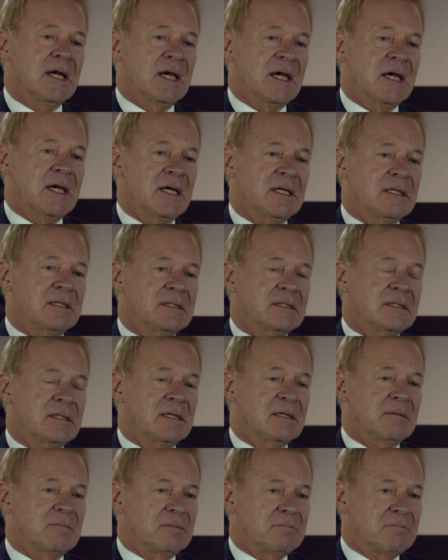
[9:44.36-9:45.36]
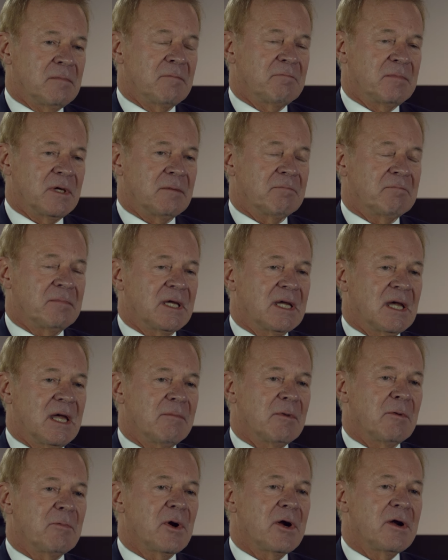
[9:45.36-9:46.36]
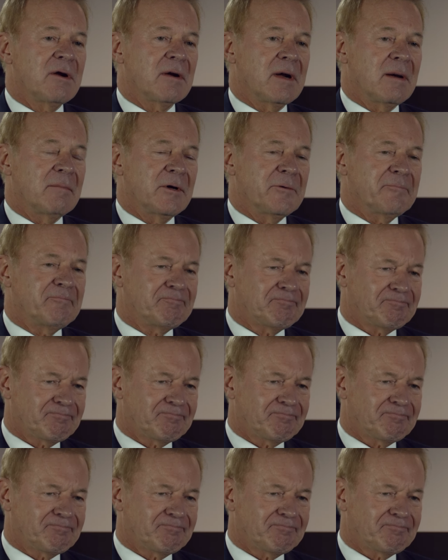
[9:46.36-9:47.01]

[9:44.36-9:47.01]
and uh, be became a programmer.